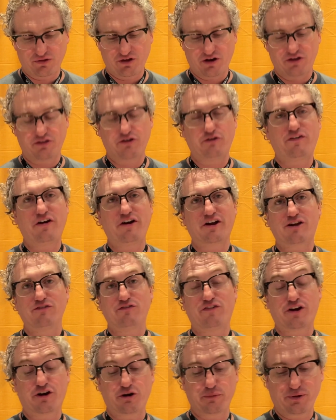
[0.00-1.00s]
they're, they're very
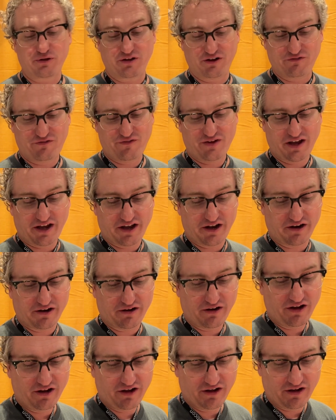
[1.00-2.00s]
configurable, and,
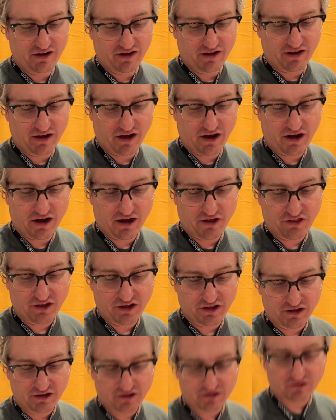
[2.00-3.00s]
and uh,
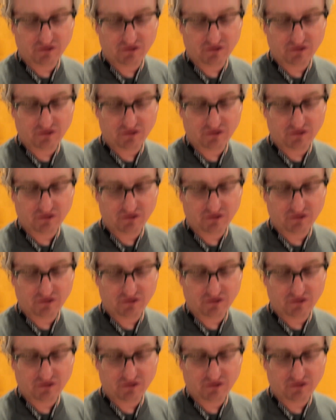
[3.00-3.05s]
the,